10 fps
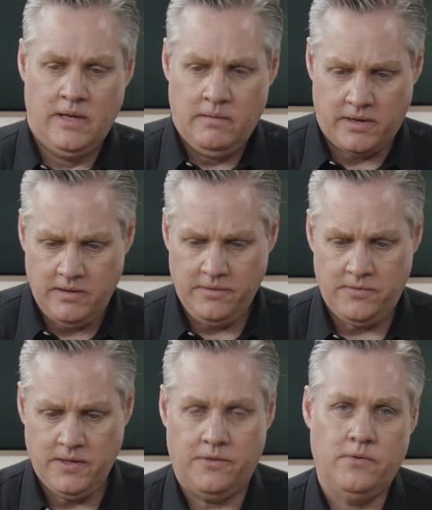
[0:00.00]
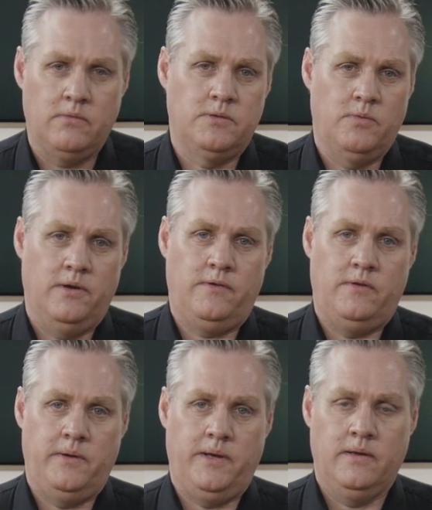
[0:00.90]
But another thing I thought it was worth
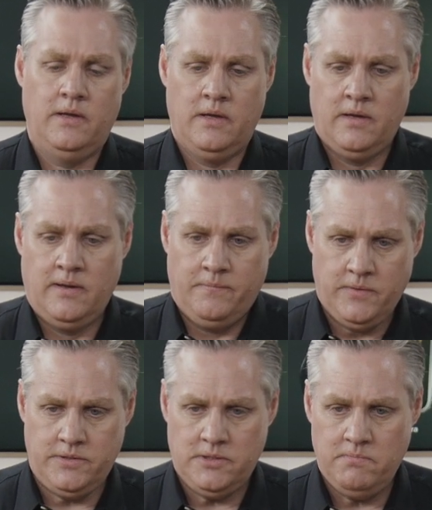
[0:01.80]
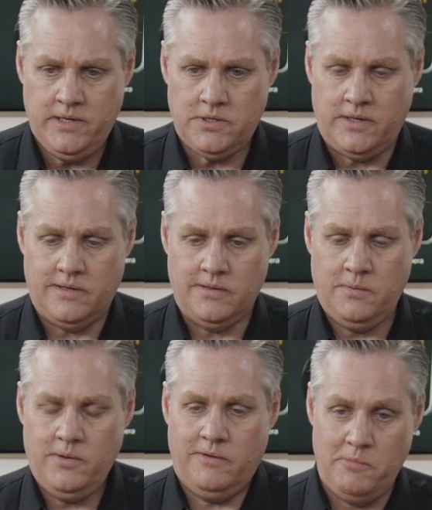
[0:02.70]
doing is just mentioning, you
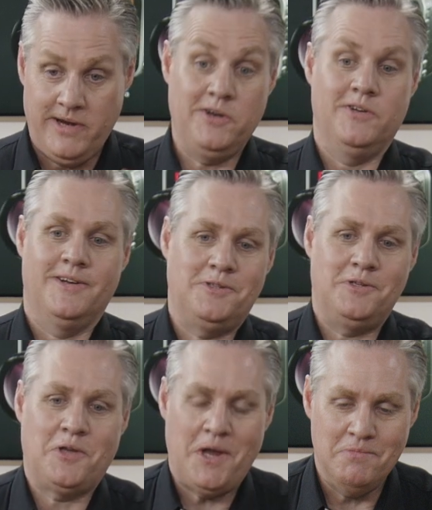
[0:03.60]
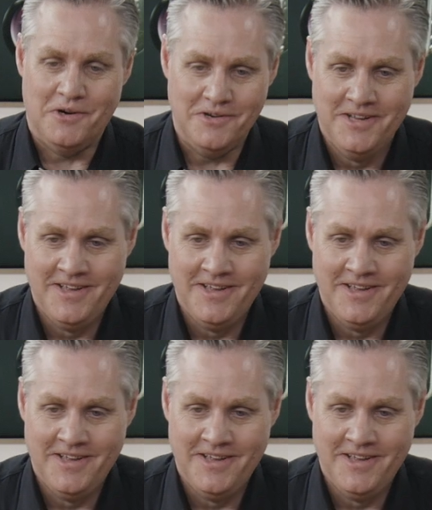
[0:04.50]
might recognize this camera.